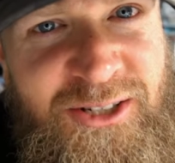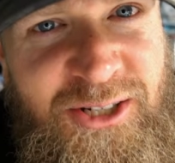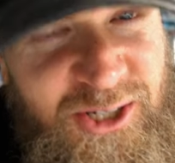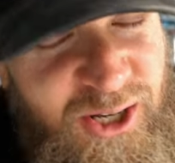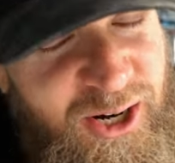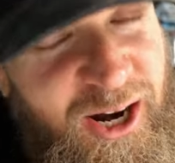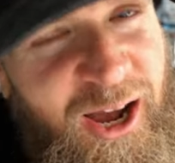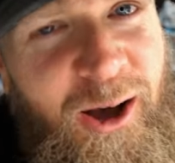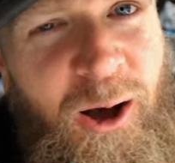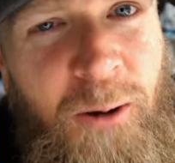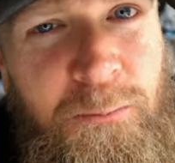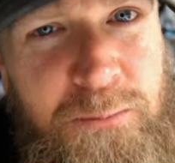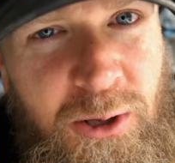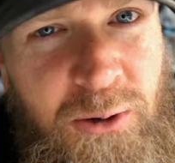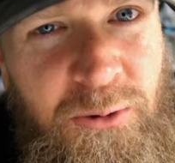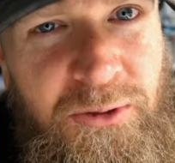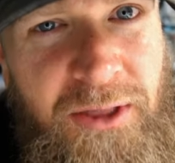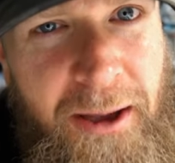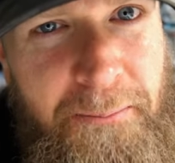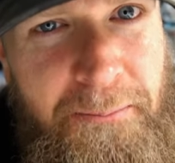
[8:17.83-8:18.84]
should I
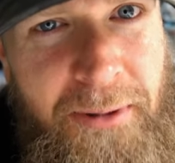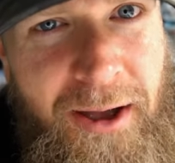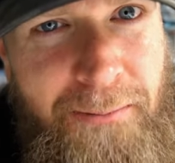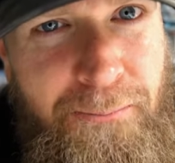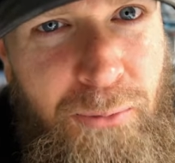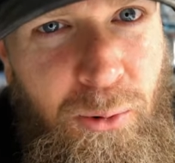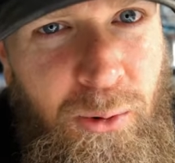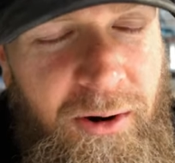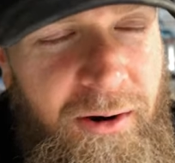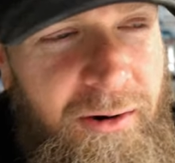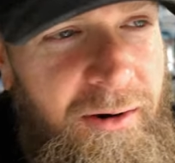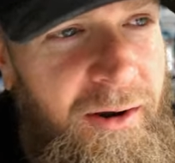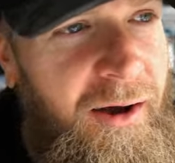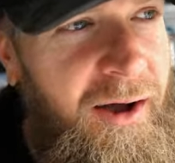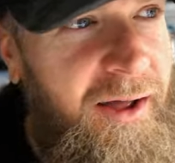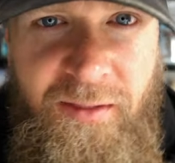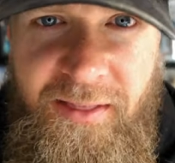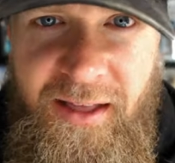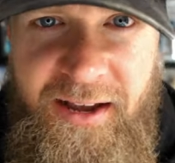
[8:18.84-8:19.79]
upload that bad boy or not?